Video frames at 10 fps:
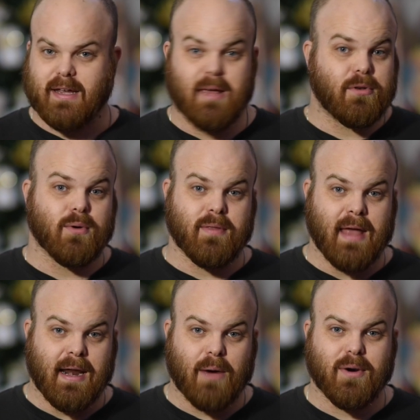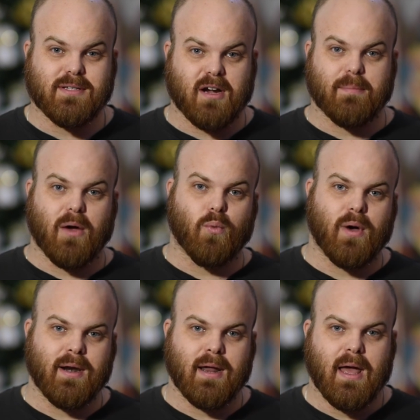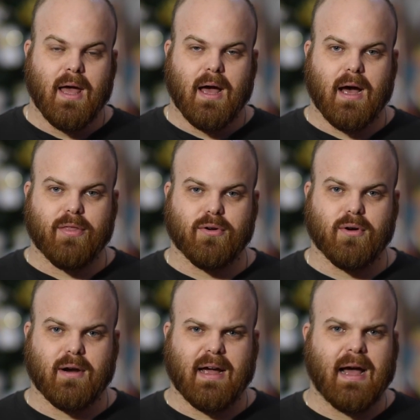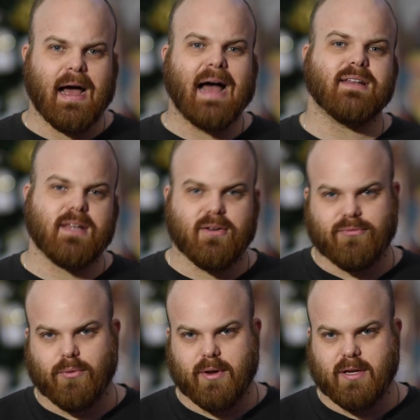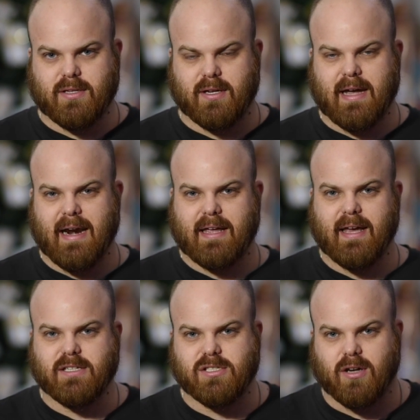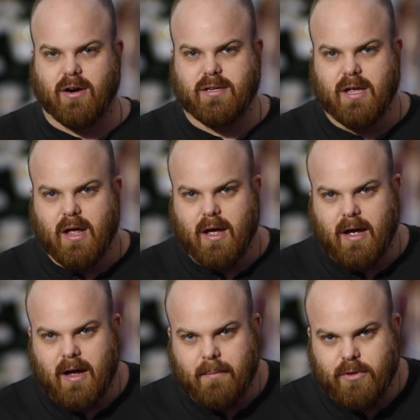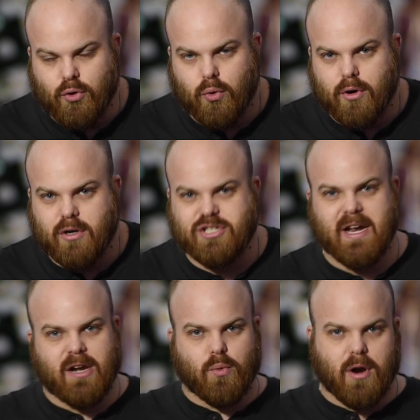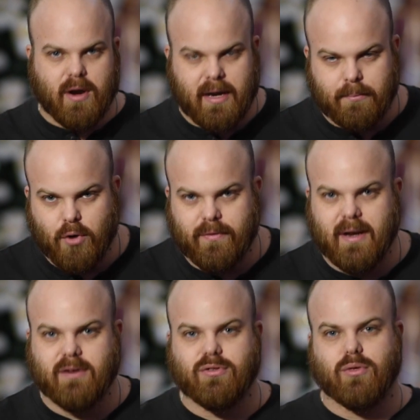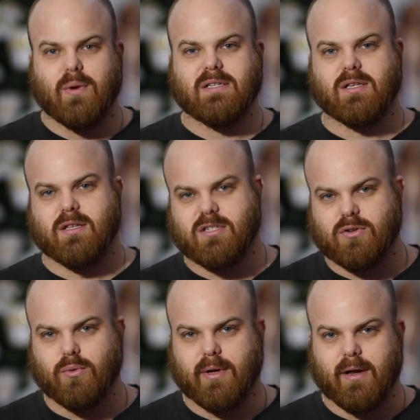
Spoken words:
keep doing that. I want to talk about one other idea for you to kind of kickstart your January moving into the rest of the school